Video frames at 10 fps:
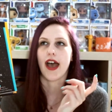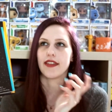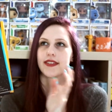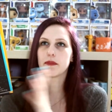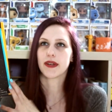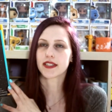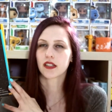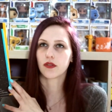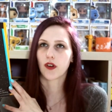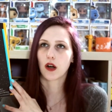And this
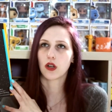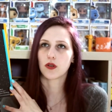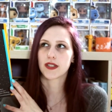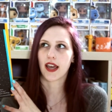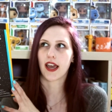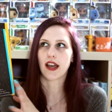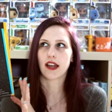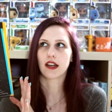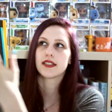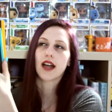basically follows
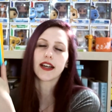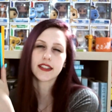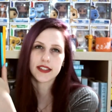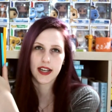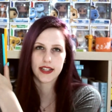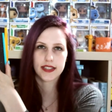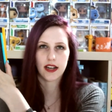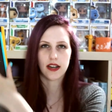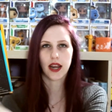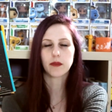a scientist
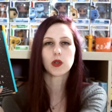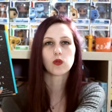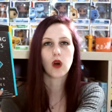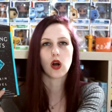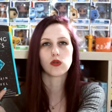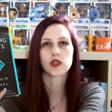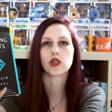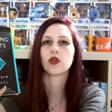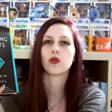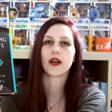named Rose
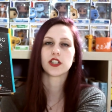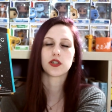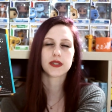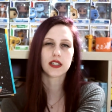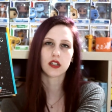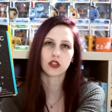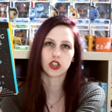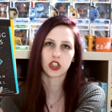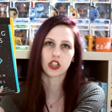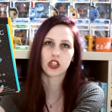who, when she was a little
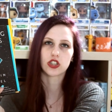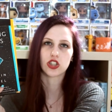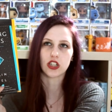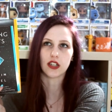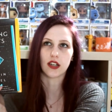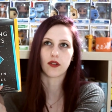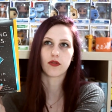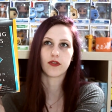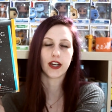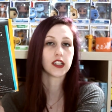girl, she
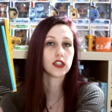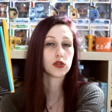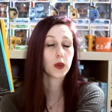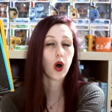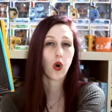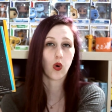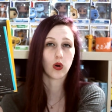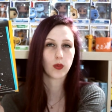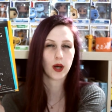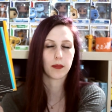fell into a
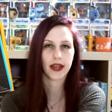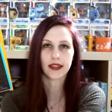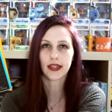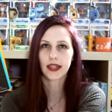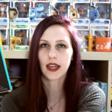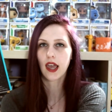hole while biking.